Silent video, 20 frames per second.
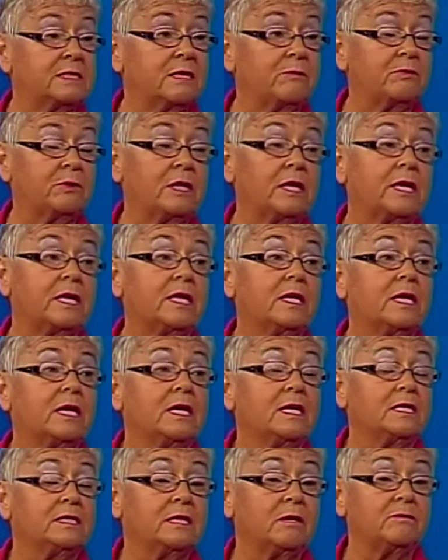play.
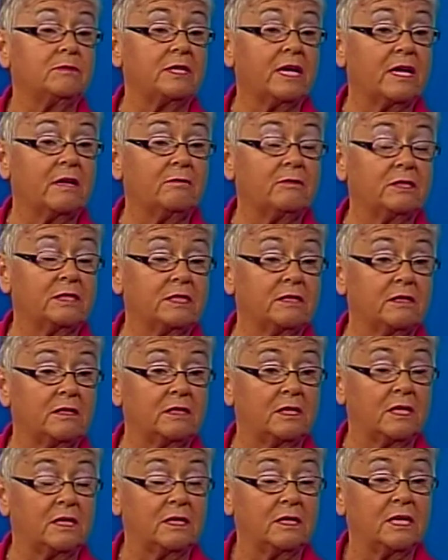Sometimes
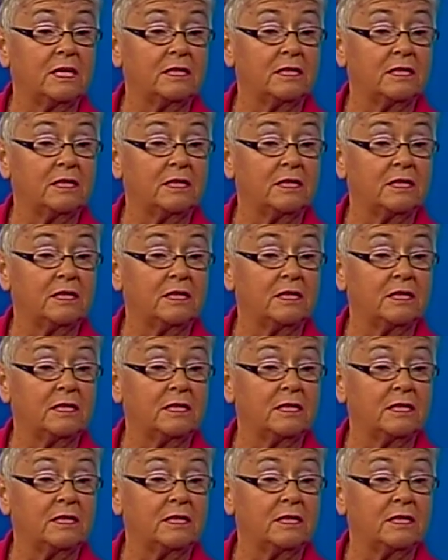they'll